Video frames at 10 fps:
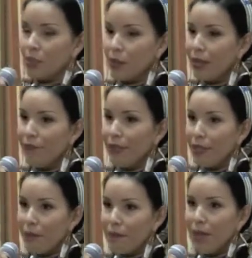So
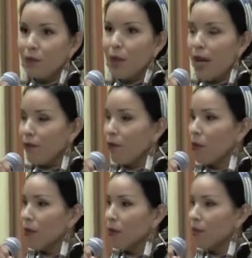even the men will have
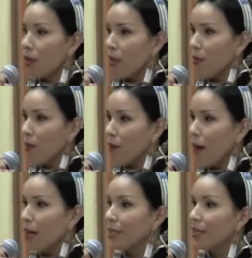florals on their
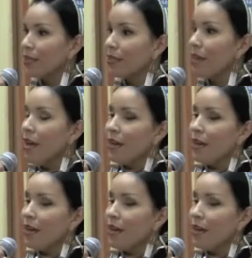moccasins.